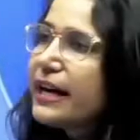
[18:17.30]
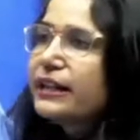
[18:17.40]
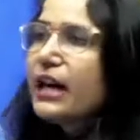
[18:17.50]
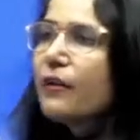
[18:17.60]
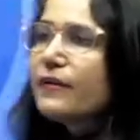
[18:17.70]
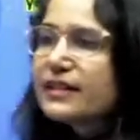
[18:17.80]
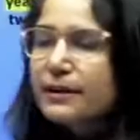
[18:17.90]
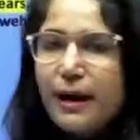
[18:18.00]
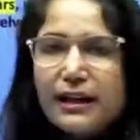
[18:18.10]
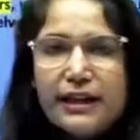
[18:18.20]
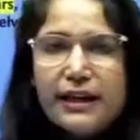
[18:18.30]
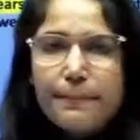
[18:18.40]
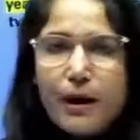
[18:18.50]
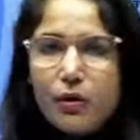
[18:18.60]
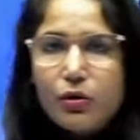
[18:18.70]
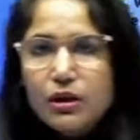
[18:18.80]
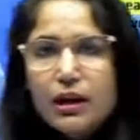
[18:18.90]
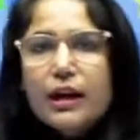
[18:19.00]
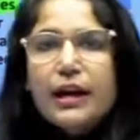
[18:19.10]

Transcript: right now has demanded about,